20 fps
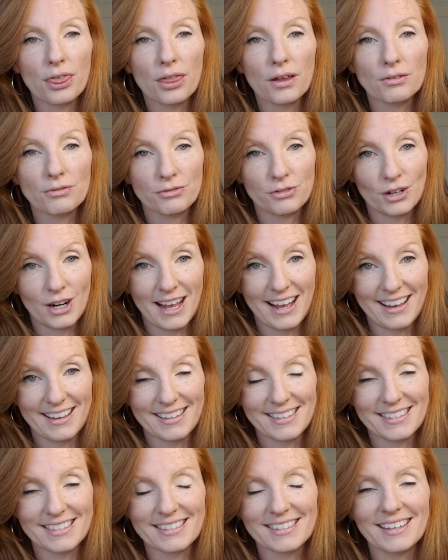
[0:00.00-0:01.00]
for
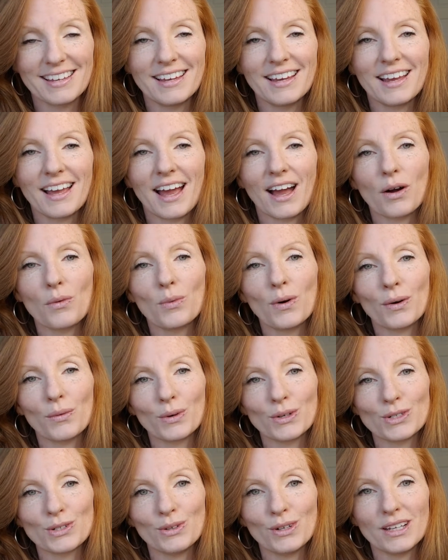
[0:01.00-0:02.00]
S, what we're
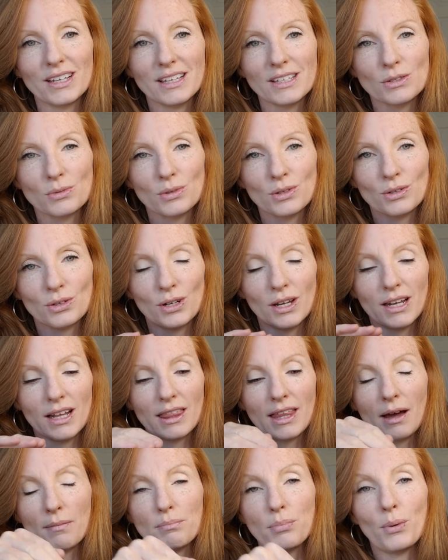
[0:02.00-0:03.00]
doing is we're creating
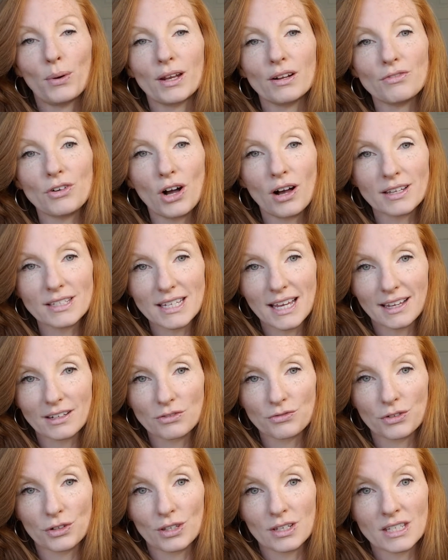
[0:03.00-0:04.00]
that point of contact
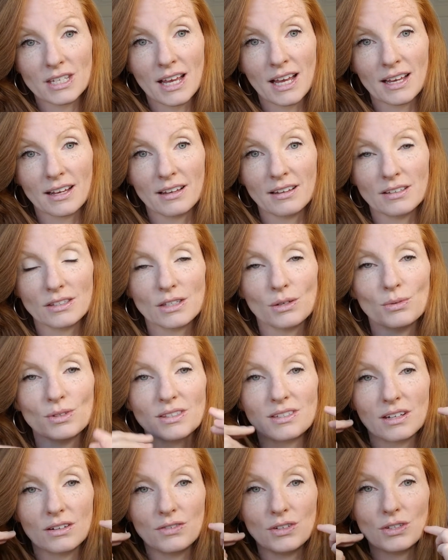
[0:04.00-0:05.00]
for the tongue. So
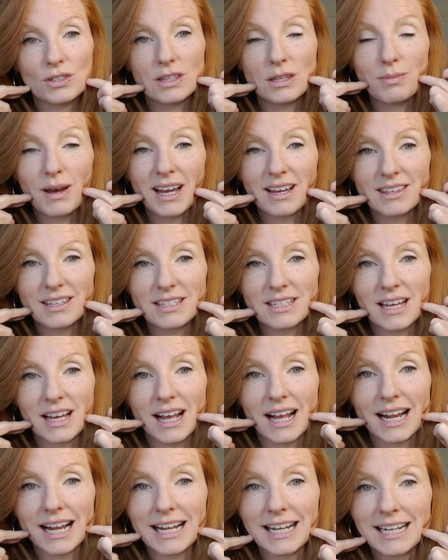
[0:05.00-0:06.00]
instead of using the back of the
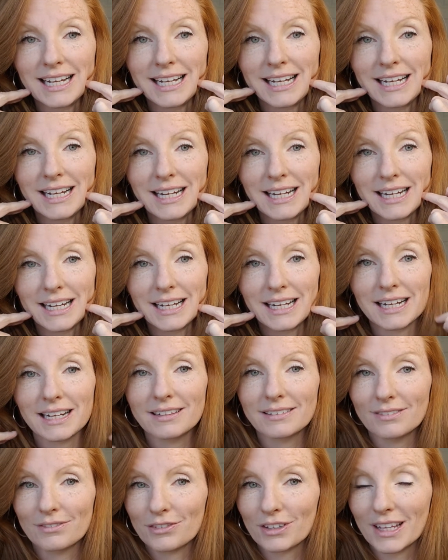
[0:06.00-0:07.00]
tongue
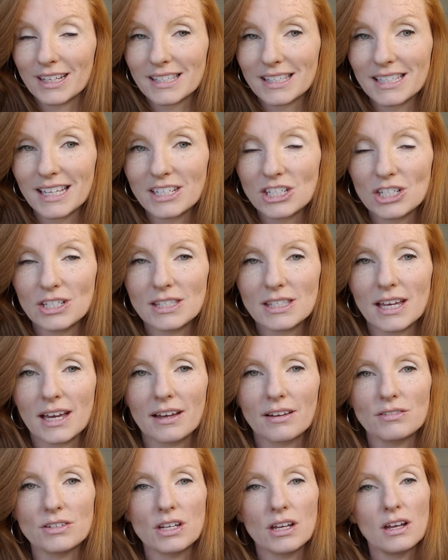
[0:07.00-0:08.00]
for that slushy
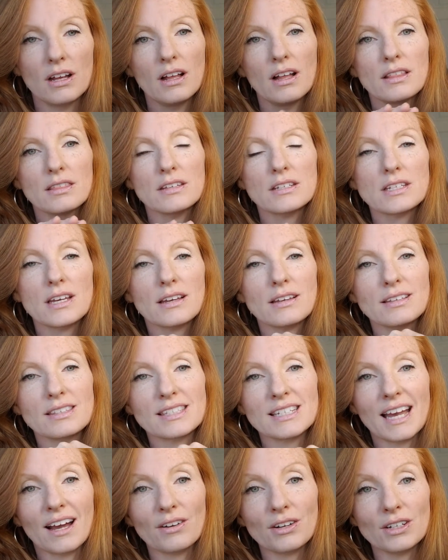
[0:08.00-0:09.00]
sound, the tongue is
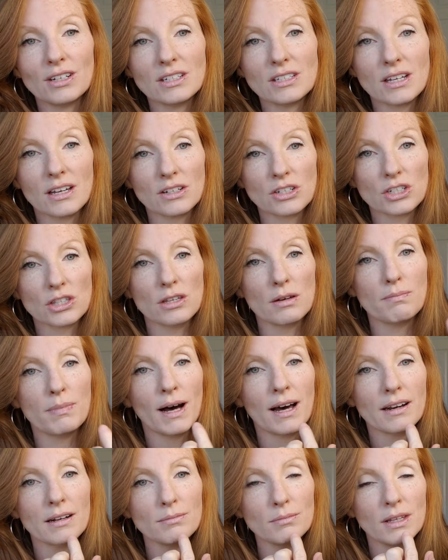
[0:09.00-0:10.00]
now going to touch the
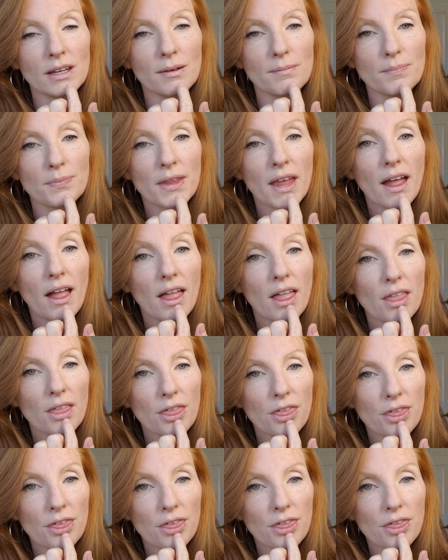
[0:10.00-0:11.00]
bottom lip
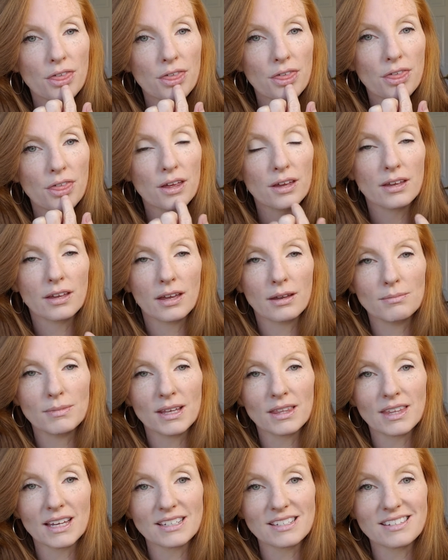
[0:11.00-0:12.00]
and make
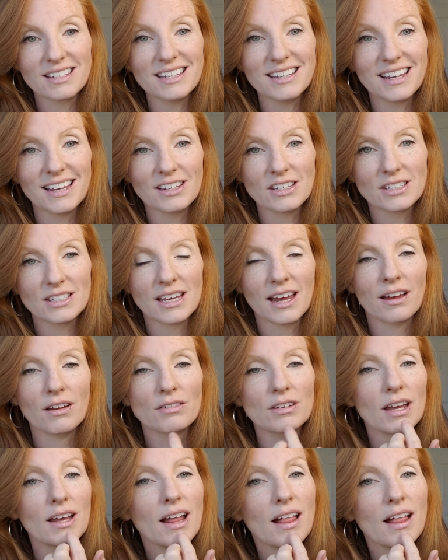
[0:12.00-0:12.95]
that TH sound,